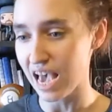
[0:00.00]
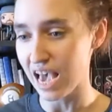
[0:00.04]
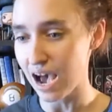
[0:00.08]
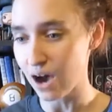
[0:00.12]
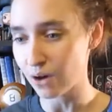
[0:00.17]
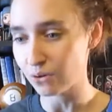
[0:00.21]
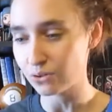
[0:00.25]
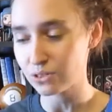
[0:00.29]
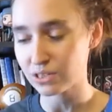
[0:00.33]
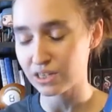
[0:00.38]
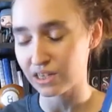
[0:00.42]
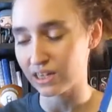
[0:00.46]

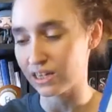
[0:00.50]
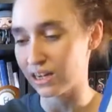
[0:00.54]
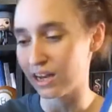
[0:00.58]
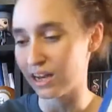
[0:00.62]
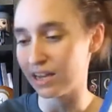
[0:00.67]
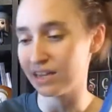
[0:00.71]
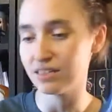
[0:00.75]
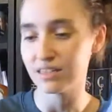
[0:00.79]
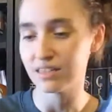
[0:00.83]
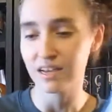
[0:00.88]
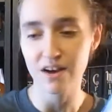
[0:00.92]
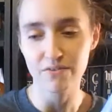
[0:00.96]
out and I
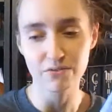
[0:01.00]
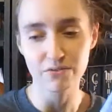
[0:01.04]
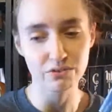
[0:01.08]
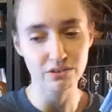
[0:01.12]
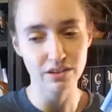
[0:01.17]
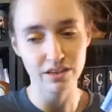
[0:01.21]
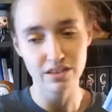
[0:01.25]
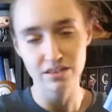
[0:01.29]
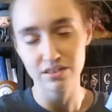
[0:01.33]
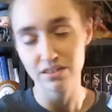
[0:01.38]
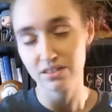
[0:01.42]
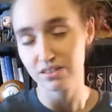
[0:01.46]
had to cover
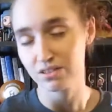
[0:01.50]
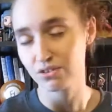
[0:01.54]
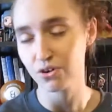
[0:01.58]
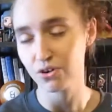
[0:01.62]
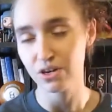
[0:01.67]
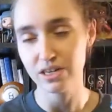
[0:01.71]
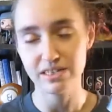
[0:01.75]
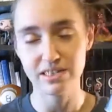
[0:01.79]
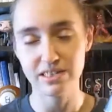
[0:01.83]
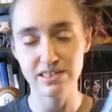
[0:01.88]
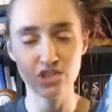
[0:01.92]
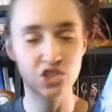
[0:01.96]
like
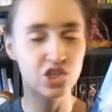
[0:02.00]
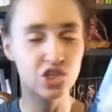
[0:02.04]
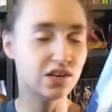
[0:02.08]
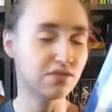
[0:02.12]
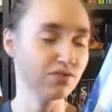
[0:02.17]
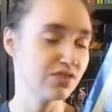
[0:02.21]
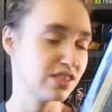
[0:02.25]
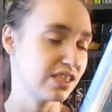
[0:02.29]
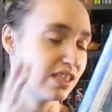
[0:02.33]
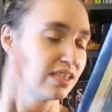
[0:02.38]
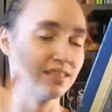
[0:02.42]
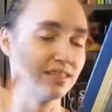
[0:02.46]
crazy
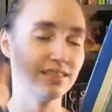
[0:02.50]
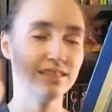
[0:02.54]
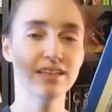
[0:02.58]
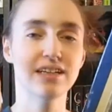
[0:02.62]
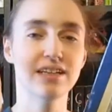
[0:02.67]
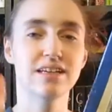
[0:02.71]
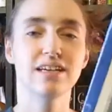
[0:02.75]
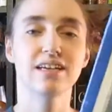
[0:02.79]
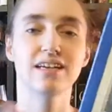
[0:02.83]
shifts and